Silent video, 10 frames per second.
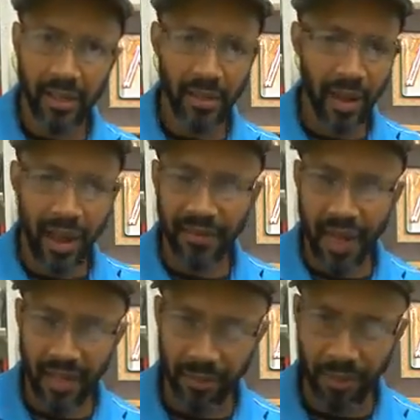You have
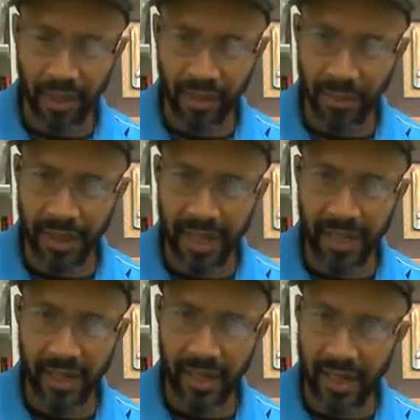not
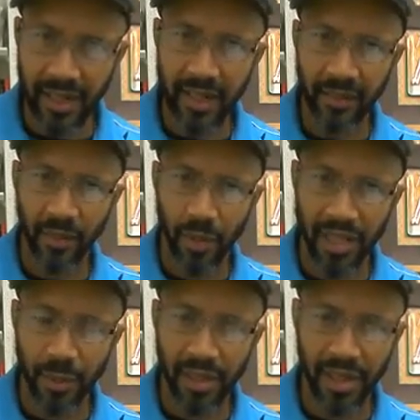eliminated any of the
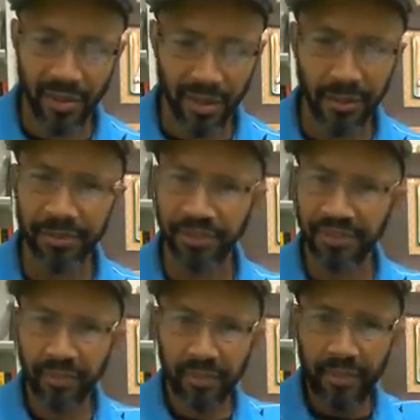waste material.
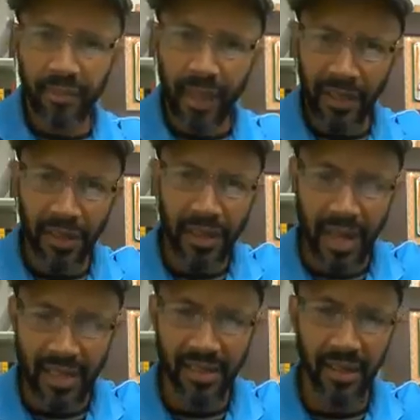You're
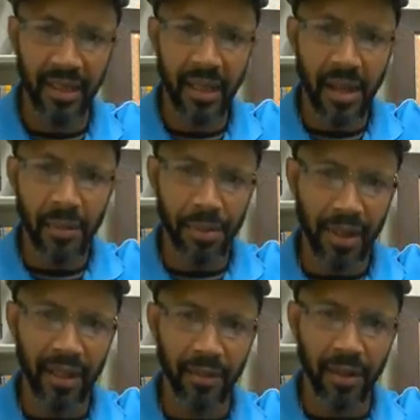constantly
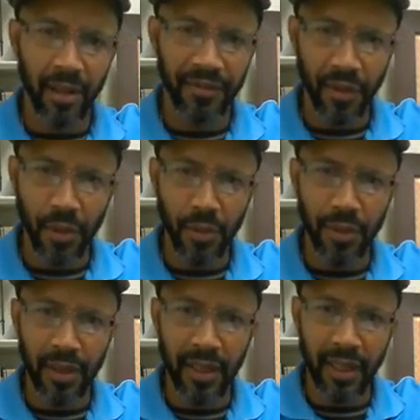putting food
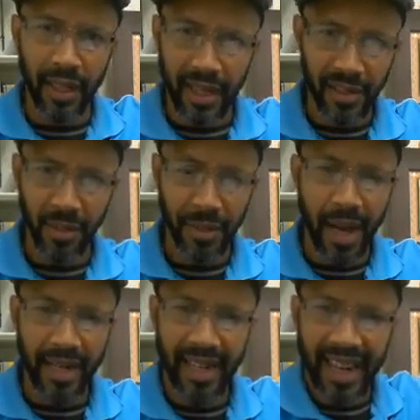in your
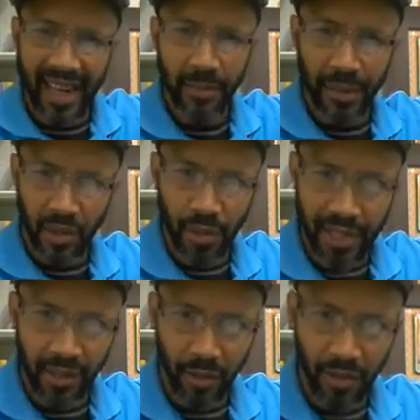body in
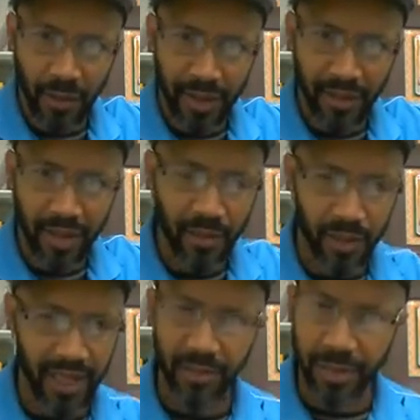between those meals, because we
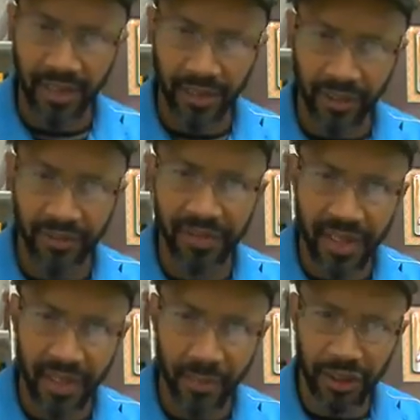didn't mention the
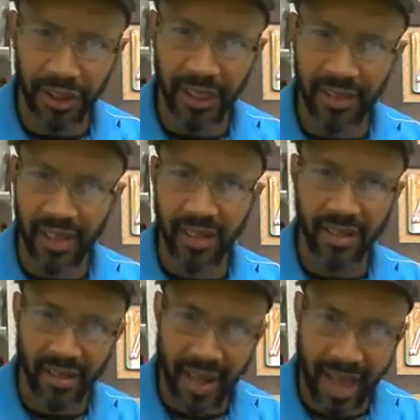vending machines and the
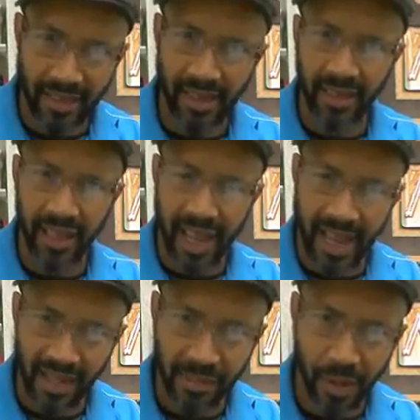snacks and the
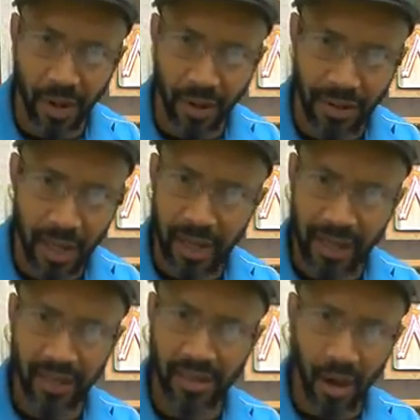candy bars
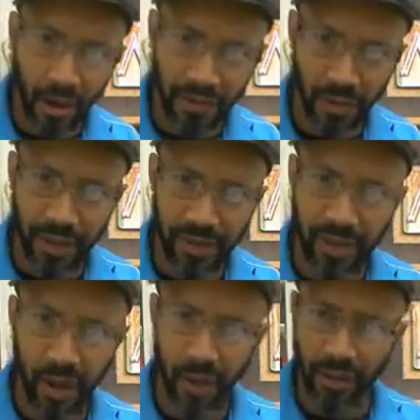and the soft drinks
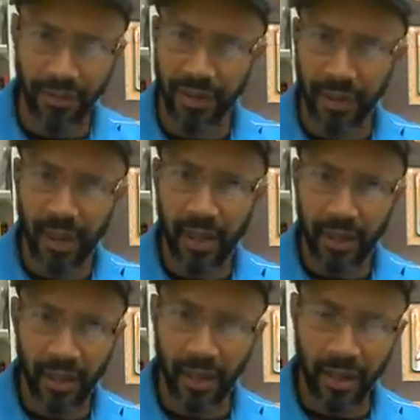and all of the
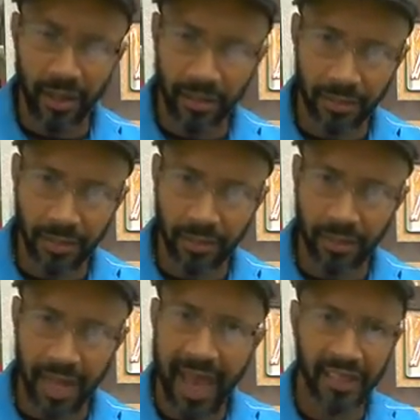
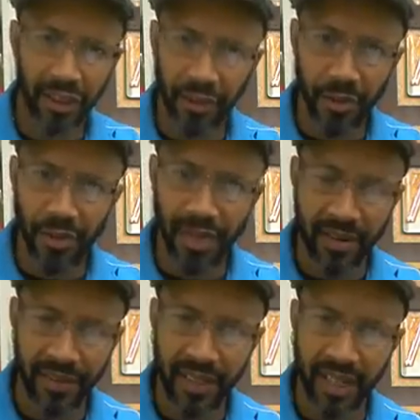cashews and
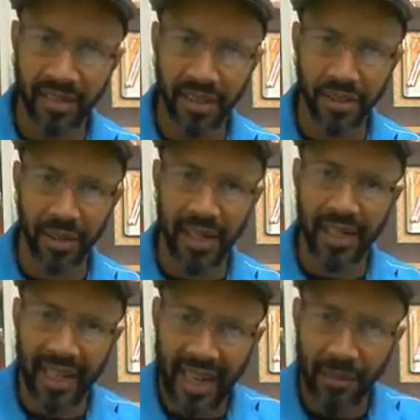everything else that you're
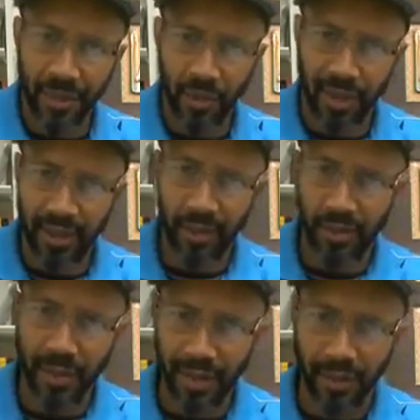eating in between
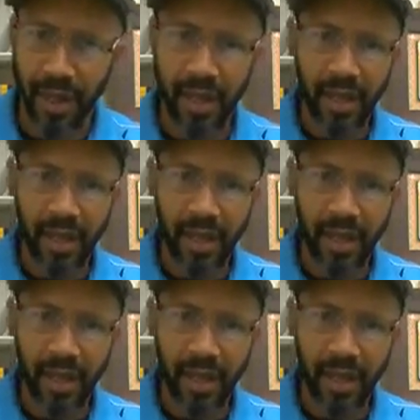those meals.